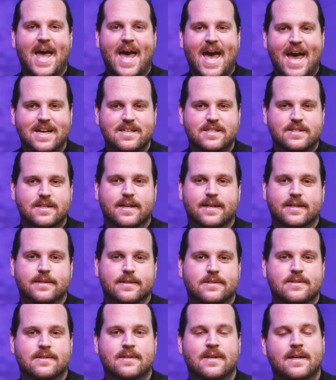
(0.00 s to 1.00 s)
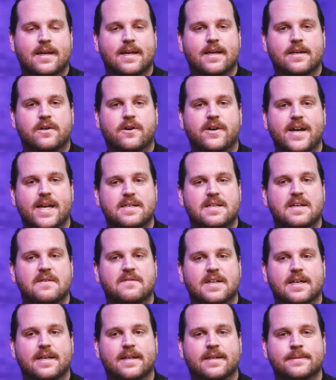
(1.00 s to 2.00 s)
accidents in
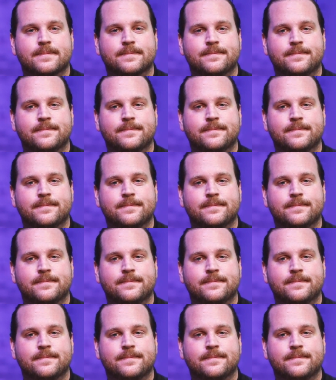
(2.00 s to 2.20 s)
creativity.